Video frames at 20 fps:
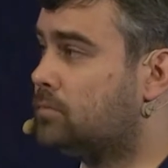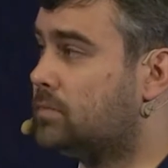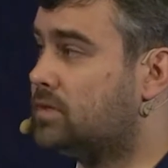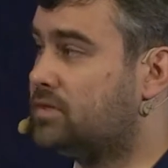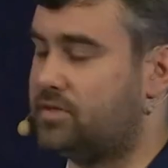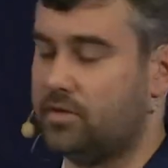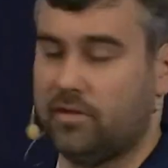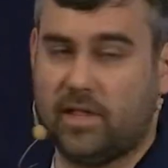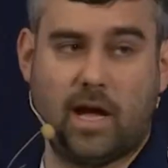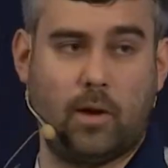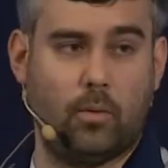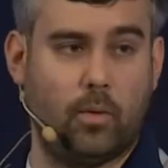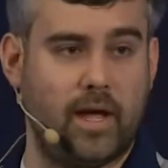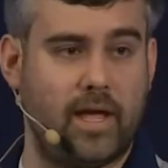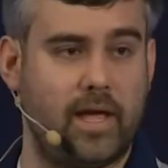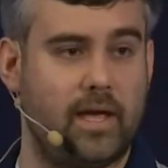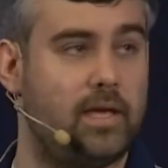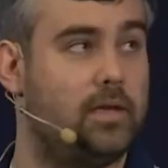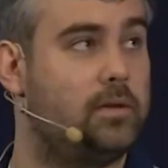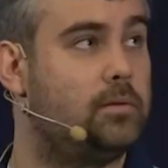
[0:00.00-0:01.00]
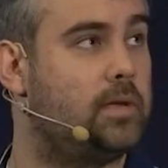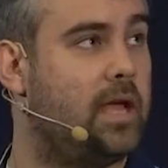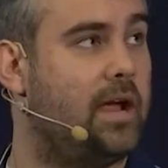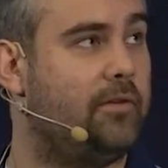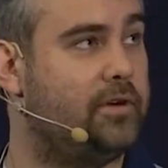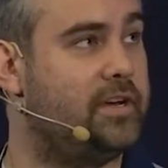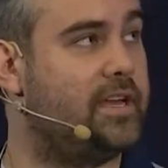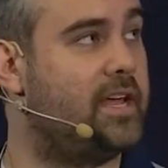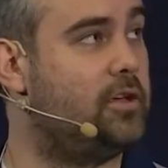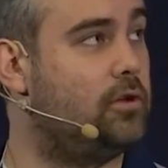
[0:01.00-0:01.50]
So that way,
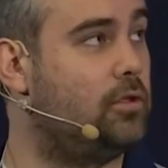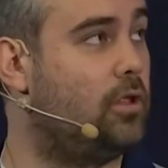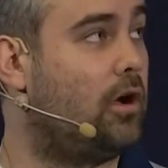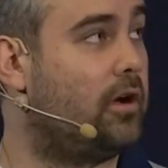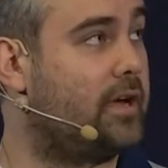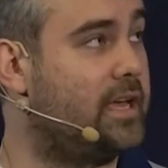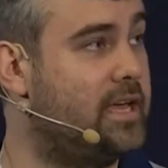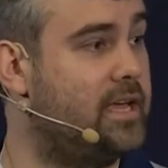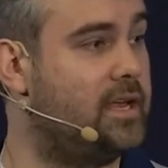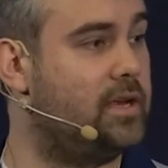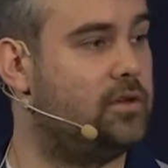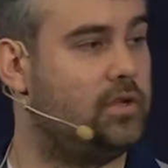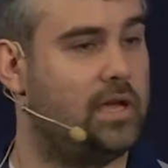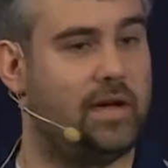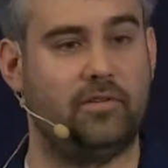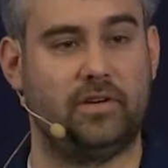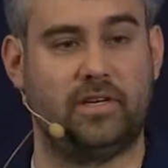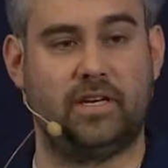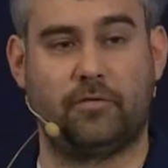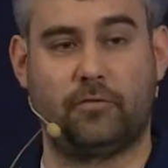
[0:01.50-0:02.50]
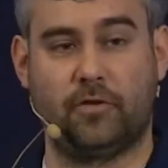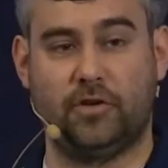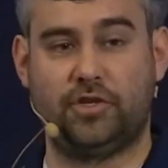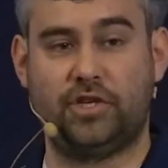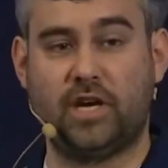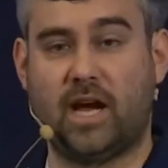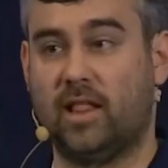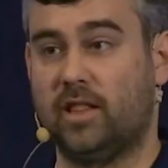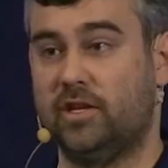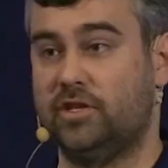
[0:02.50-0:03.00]
every day you log in, you have a different
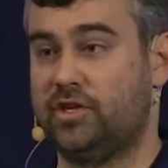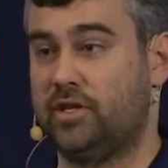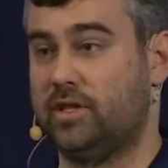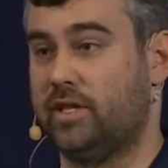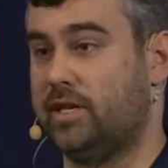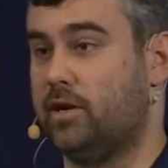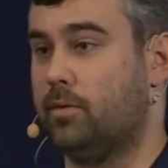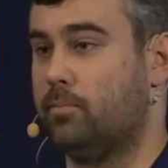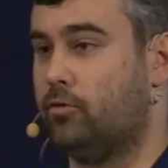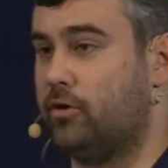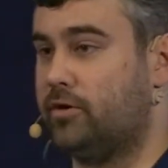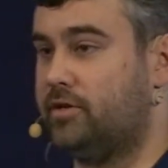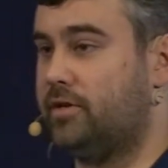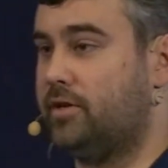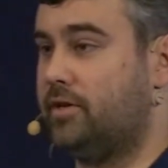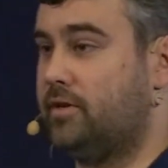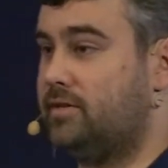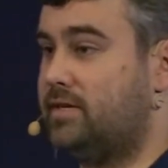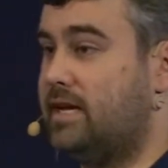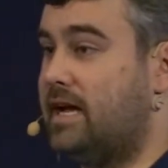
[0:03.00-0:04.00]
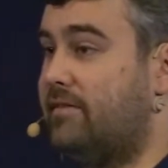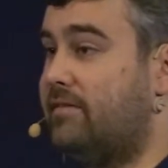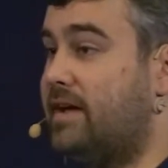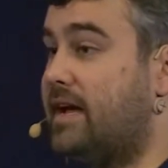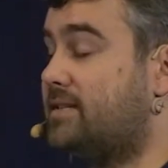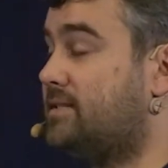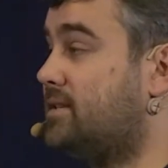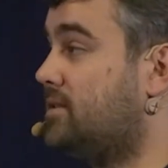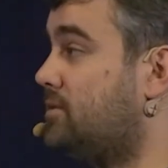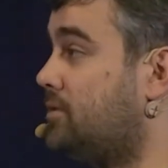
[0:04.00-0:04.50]
challenge and leaderboard to have
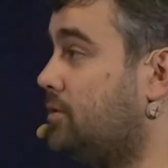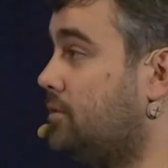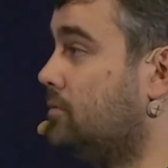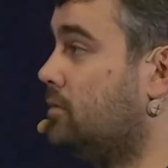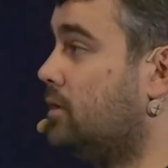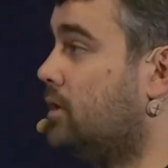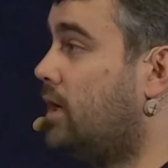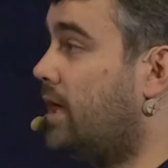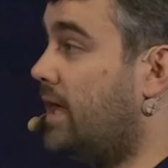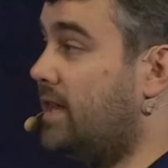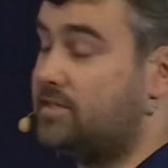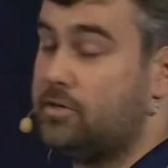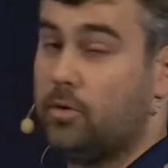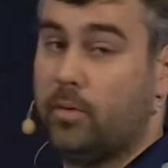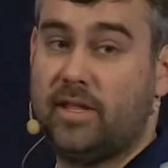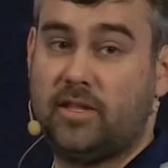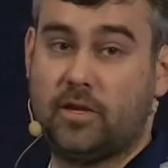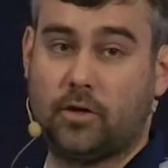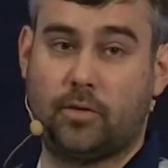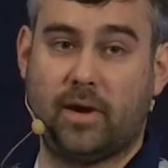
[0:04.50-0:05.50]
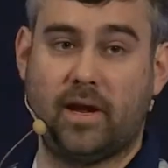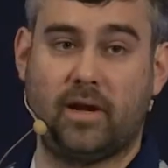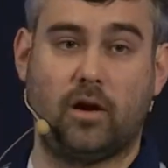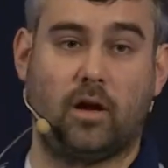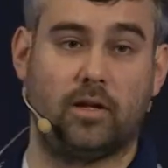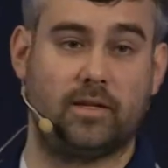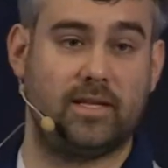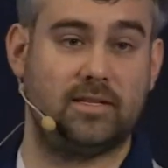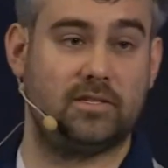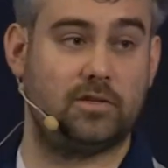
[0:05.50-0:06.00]
access to. And it's a way to create
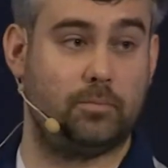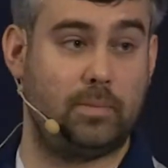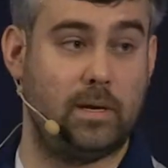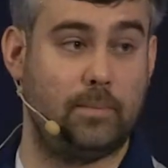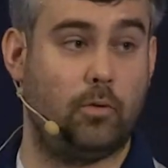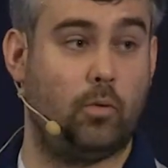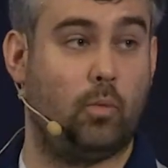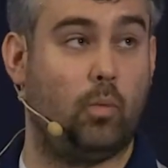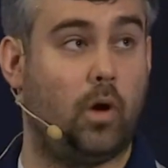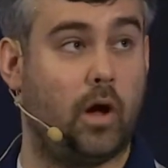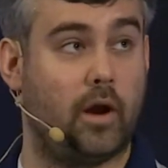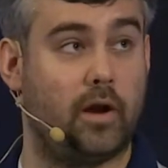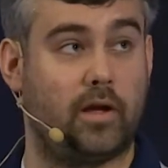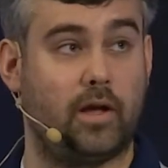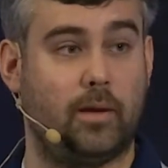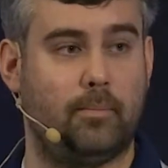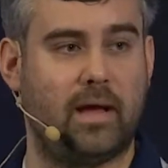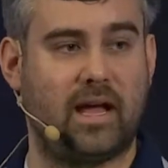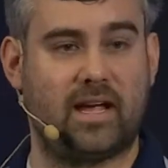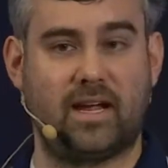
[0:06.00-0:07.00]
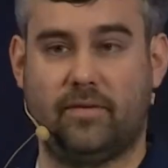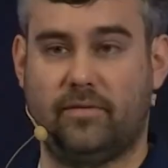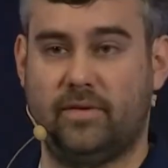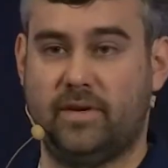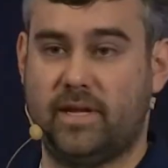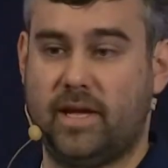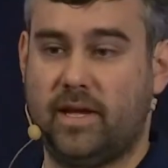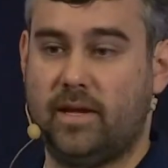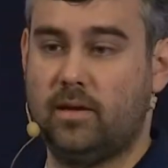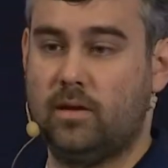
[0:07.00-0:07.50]
content so people want to come back every
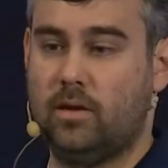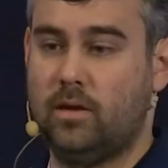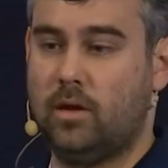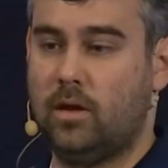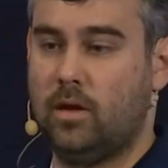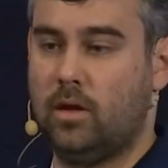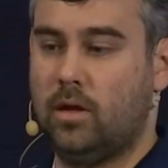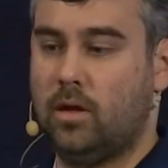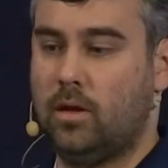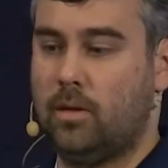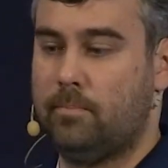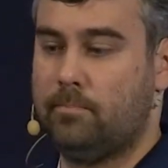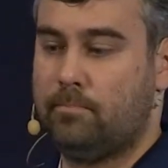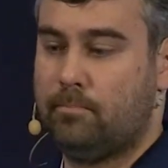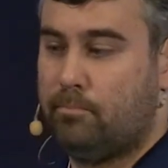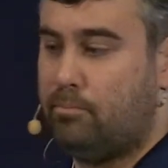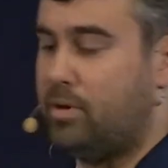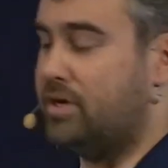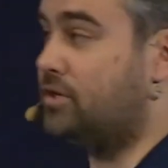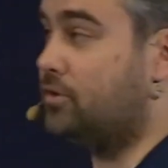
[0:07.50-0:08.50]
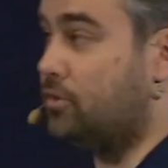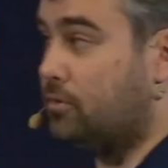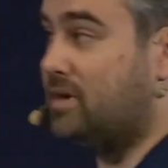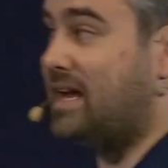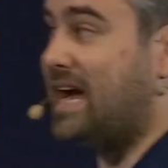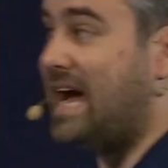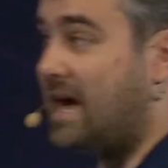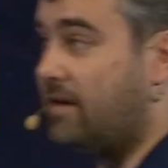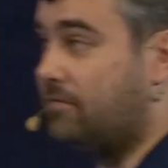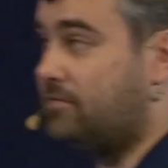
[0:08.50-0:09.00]
day. But you don't
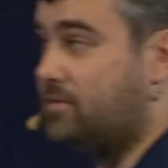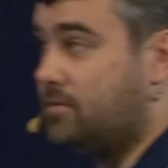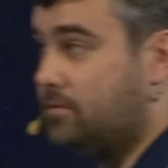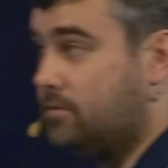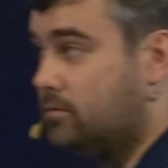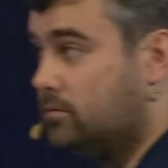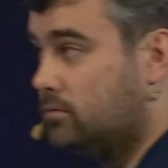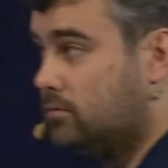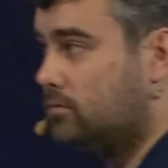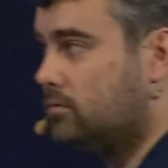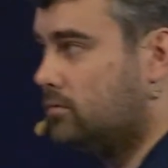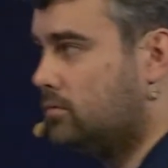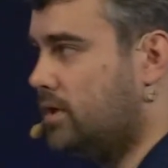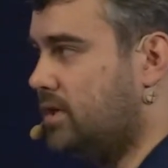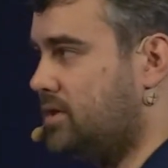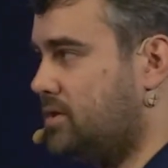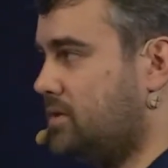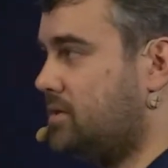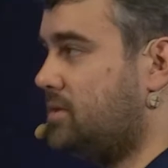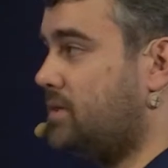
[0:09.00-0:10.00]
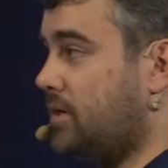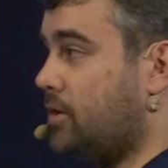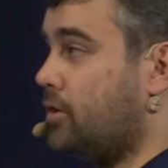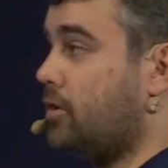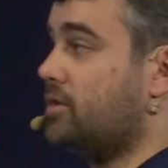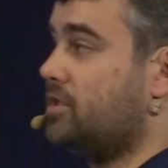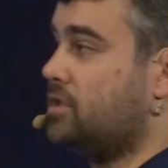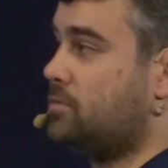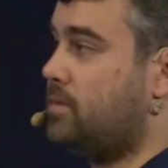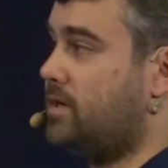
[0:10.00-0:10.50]
have to. It just
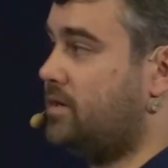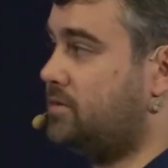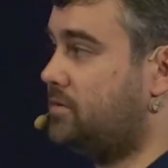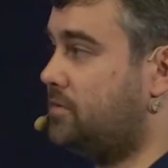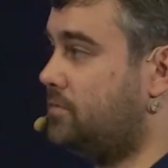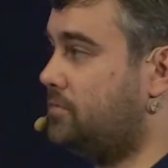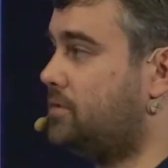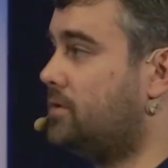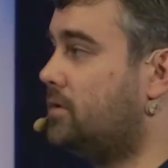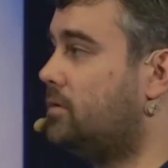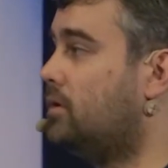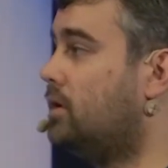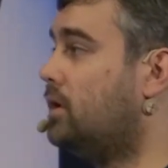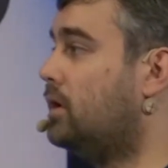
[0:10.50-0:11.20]
encourages players to do so.